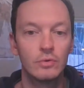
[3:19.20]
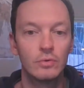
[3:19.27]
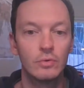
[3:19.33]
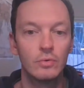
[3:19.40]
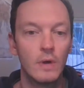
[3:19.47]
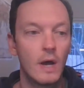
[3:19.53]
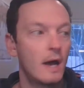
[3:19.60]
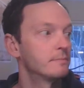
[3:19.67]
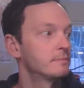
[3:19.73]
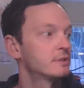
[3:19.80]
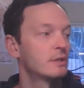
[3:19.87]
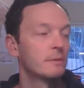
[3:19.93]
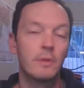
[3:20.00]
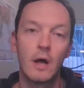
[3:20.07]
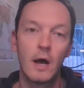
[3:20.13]
to
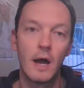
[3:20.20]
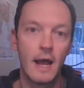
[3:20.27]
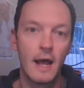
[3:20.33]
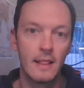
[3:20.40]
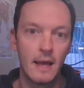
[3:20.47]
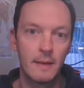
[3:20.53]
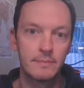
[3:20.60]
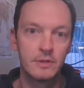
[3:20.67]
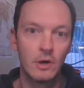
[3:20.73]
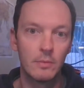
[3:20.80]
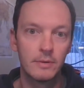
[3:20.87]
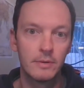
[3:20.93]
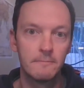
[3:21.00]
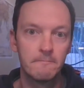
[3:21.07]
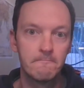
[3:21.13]
supply a laptop.
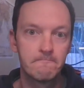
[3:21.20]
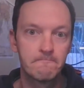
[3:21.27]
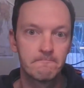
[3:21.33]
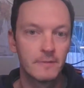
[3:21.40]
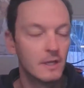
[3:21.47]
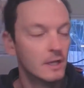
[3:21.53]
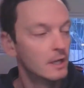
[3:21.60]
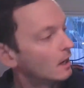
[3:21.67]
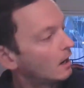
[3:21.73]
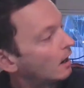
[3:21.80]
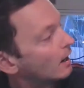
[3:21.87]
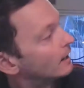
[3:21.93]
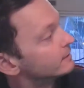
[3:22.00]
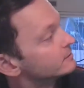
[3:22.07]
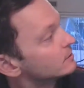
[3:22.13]
All
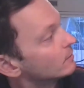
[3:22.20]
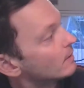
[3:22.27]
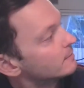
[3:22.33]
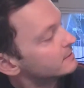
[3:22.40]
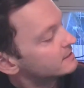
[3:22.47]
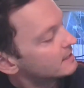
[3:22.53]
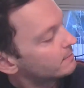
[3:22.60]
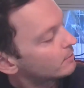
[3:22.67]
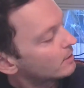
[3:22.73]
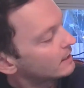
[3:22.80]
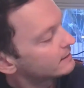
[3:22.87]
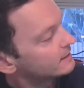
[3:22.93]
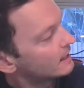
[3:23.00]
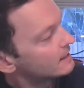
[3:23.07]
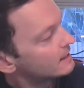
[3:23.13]
right, so when we
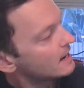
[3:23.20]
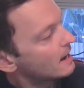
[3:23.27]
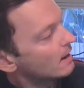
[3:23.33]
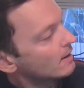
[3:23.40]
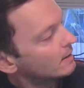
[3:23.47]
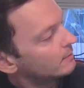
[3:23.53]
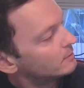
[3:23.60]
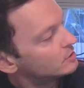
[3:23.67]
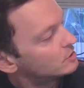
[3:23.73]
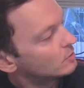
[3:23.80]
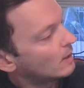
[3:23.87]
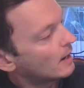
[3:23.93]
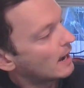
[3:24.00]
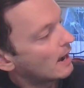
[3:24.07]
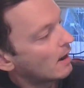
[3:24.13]
separate that now and we do
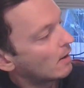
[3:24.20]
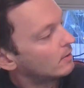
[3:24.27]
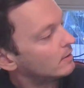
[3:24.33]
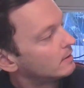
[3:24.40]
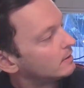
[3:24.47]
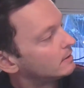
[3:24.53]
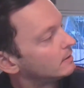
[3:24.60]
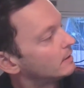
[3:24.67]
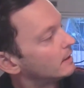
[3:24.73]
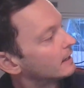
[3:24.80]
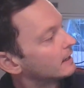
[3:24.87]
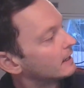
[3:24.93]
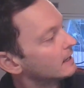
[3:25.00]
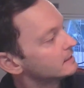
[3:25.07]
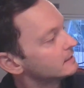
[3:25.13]
our,
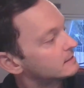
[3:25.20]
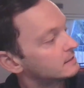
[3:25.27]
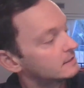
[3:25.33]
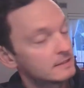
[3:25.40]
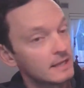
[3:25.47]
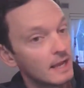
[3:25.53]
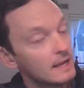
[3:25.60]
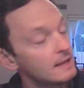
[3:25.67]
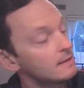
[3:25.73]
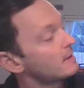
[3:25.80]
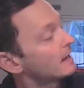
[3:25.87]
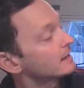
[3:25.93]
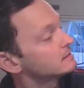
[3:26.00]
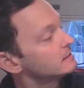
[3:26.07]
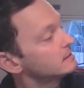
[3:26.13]
again, it's the same
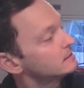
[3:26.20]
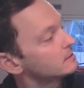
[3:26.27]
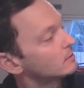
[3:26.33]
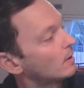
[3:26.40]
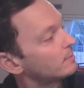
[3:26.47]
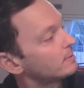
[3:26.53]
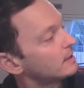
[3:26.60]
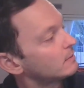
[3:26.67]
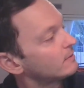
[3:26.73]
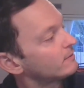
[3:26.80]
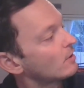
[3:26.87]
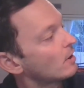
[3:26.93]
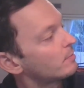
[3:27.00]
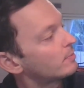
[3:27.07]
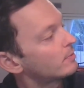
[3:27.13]
axis. So up here
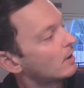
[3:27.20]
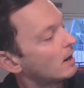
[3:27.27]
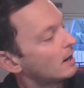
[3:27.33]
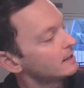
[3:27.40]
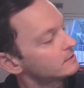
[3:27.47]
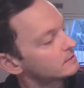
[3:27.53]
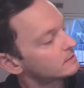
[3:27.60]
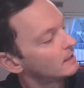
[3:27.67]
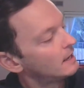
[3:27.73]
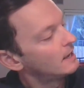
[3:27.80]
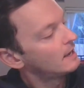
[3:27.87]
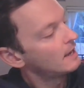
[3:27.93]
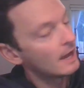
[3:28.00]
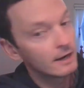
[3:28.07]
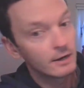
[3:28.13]
we've got price,
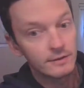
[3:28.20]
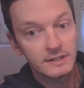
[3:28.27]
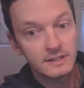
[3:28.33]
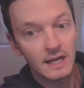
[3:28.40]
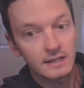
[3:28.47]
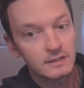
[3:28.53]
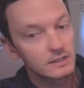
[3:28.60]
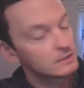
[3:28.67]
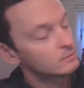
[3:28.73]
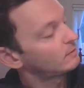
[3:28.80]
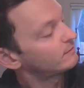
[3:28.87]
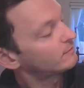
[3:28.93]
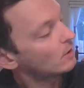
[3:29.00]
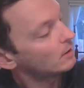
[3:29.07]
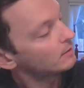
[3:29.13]
and on this axis
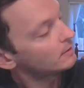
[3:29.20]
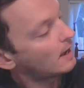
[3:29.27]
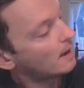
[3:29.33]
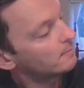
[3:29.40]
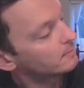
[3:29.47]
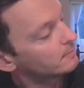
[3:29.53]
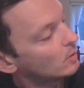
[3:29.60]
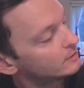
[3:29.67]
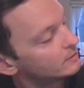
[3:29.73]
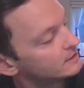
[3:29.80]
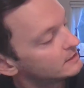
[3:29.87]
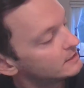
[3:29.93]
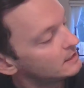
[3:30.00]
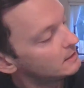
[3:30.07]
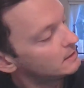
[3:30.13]
we've got
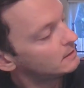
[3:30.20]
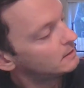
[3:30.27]
quantity.